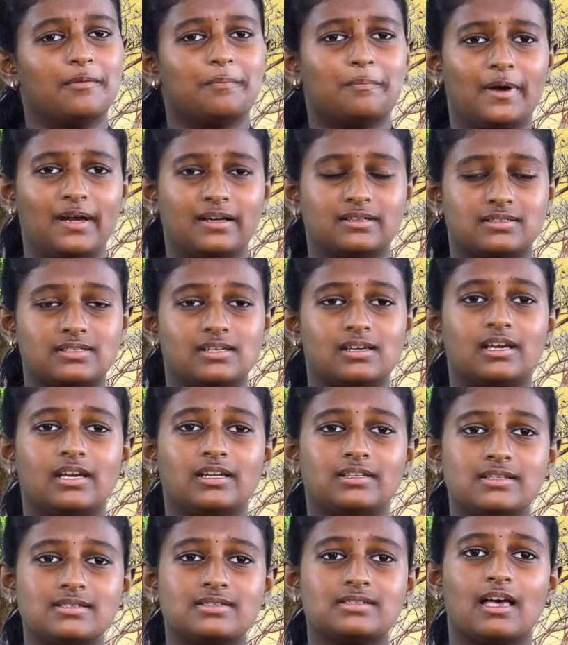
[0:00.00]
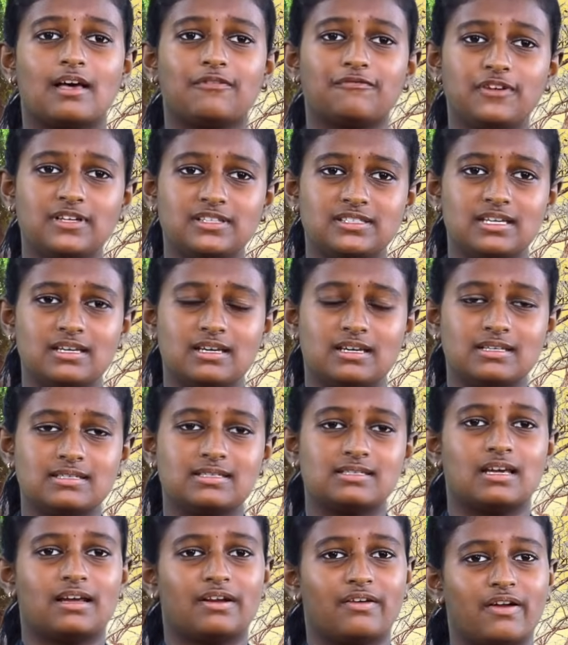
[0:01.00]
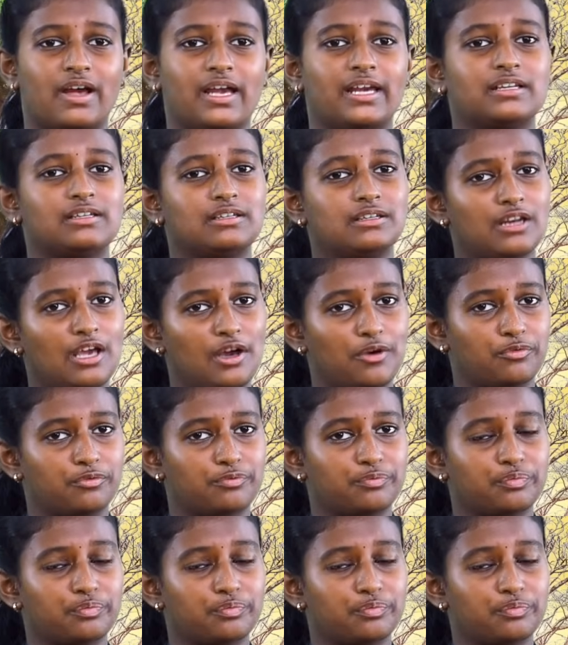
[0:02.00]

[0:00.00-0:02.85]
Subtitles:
but it is affecting us right now.